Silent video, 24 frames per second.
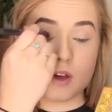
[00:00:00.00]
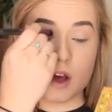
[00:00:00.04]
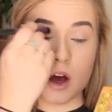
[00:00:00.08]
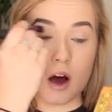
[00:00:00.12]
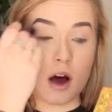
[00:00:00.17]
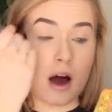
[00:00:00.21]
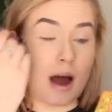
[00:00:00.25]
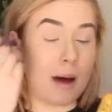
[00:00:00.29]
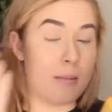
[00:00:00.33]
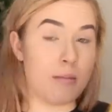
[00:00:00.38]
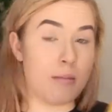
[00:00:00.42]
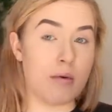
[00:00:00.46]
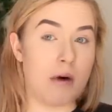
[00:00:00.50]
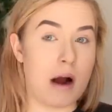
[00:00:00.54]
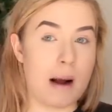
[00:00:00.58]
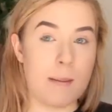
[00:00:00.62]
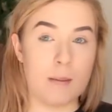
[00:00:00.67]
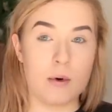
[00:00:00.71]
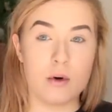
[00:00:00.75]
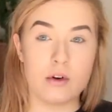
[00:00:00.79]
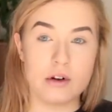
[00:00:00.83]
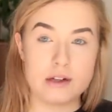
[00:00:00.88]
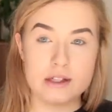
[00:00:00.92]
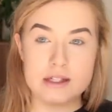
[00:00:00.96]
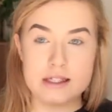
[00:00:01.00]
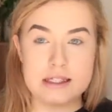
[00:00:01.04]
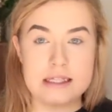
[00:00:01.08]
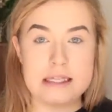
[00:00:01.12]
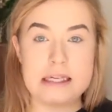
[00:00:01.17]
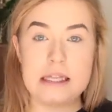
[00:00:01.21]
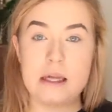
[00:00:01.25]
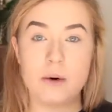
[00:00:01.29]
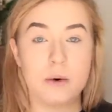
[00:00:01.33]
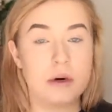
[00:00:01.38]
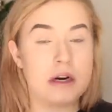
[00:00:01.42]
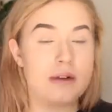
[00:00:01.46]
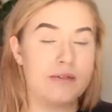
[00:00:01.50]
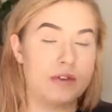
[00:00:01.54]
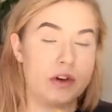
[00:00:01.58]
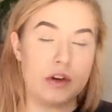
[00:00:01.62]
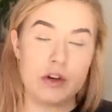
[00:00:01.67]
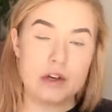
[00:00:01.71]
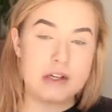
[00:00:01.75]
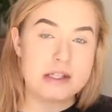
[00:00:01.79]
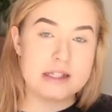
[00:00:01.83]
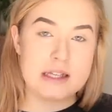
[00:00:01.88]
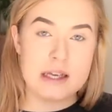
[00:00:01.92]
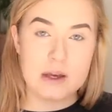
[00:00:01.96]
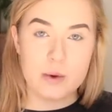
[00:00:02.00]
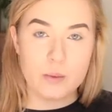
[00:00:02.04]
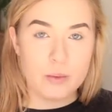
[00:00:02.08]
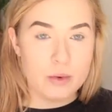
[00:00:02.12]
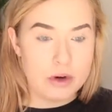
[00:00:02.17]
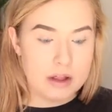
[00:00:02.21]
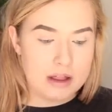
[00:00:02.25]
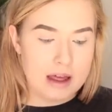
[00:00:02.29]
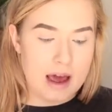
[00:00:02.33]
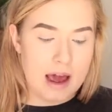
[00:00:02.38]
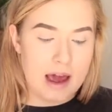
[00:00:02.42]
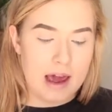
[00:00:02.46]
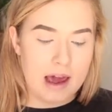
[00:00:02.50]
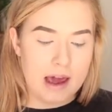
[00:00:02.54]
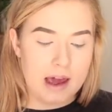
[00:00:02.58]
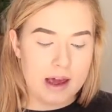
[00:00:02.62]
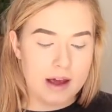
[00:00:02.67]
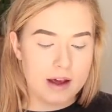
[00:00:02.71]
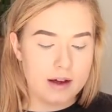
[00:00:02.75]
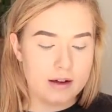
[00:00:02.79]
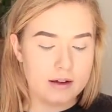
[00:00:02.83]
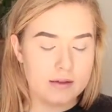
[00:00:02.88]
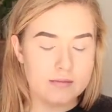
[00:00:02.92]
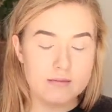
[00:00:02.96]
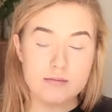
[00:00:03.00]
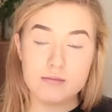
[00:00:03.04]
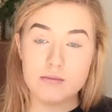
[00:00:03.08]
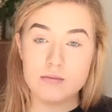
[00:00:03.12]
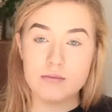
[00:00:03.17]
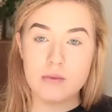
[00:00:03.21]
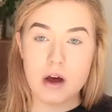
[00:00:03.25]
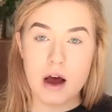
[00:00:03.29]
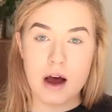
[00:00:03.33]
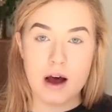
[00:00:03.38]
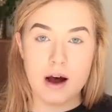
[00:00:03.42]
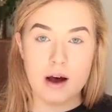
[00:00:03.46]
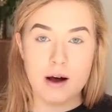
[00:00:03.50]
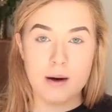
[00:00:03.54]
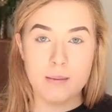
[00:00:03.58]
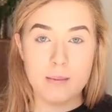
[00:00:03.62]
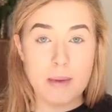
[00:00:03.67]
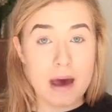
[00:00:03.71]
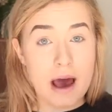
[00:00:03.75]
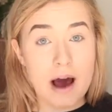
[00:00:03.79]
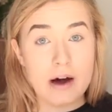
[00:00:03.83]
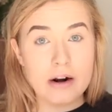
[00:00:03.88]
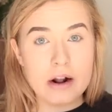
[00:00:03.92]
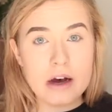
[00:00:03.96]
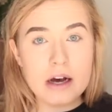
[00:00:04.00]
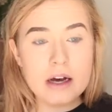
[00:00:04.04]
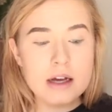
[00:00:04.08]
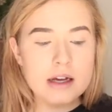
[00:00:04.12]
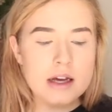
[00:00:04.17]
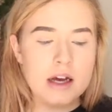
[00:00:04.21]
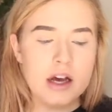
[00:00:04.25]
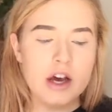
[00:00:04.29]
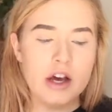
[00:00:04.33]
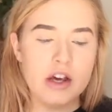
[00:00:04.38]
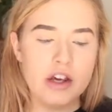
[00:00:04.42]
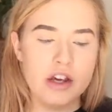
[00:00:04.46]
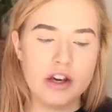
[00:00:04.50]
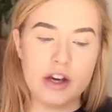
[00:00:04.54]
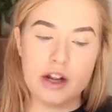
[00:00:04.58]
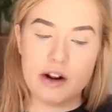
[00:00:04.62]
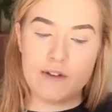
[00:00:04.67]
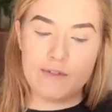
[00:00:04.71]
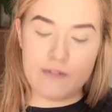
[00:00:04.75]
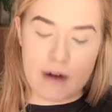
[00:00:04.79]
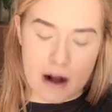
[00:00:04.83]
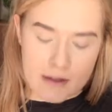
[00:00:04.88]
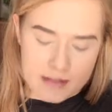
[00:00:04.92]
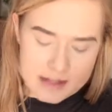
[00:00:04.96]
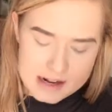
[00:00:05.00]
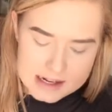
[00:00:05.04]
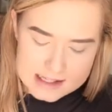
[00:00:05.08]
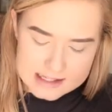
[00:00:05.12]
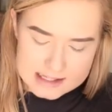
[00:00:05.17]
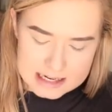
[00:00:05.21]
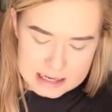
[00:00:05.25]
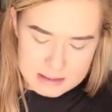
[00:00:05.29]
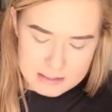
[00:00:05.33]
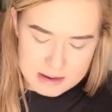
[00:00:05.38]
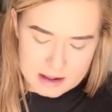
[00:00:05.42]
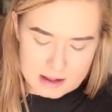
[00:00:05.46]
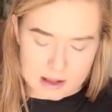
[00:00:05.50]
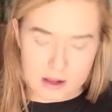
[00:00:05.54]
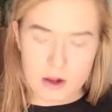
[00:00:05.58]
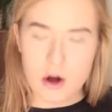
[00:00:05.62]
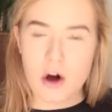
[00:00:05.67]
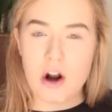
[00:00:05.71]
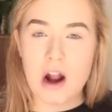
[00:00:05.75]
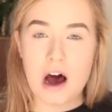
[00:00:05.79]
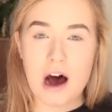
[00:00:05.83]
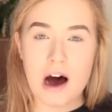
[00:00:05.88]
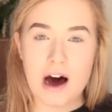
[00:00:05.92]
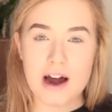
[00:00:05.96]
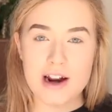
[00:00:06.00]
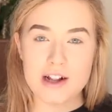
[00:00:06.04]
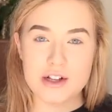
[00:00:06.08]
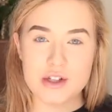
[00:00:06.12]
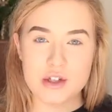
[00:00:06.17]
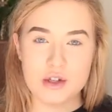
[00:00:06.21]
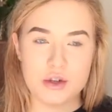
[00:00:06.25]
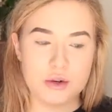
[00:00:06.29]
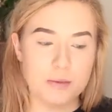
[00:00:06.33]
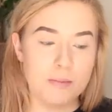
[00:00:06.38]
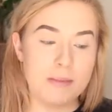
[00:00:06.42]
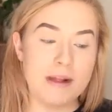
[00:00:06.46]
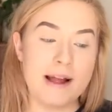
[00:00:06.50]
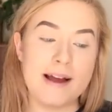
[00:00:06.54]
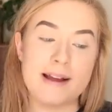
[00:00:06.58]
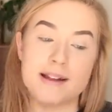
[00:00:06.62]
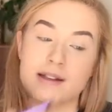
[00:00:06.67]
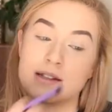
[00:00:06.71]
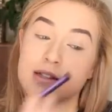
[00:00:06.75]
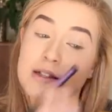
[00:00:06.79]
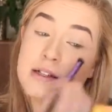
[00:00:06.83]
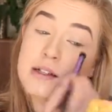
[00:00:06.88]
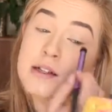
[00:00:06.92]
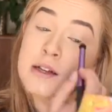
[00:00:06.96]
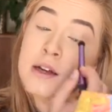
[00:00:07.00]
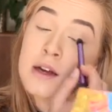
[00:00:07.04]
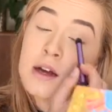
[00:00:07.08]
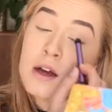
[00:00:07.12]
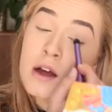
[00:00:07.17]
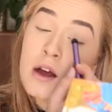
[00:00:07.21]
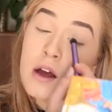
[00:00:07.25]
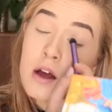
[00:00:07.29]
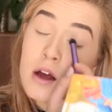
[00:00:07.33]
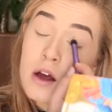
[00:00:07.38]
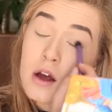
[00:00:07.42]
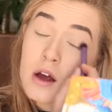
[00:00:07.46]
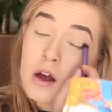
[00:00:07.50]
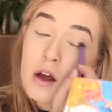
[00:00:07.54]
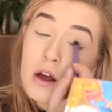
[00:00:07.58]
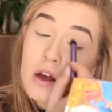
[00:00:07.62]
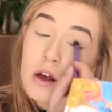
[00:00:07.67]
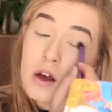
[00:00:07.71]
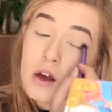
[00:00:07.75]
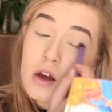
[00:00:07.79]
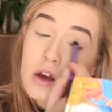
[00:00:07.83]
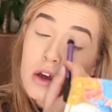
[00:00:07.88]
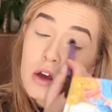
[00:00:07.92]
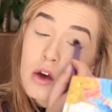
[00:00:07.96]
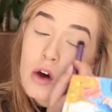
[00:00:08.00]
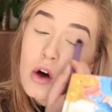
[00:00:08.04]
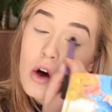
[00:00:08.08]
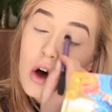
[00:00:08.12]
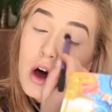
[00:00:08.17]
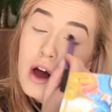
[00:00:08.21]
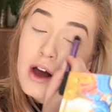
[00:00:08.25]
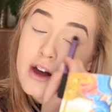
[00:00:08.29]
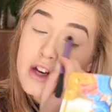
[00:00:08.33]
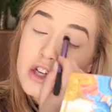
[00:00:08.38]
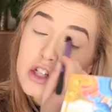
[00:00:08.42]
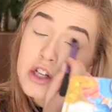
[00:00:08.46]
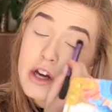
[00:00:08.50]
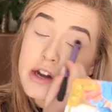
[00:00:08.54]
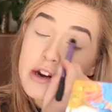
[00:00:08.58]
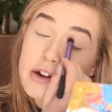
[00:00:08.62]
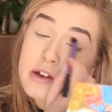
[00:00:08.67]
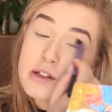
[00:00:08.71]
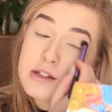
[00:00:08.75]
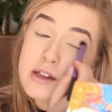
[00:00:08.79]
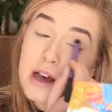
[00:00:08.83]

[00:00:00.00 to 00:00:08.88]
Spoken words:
eye primer or concealer or whatever you're using with a powder, you're going to find that it's going to be a lot harder to blend your eyeshadows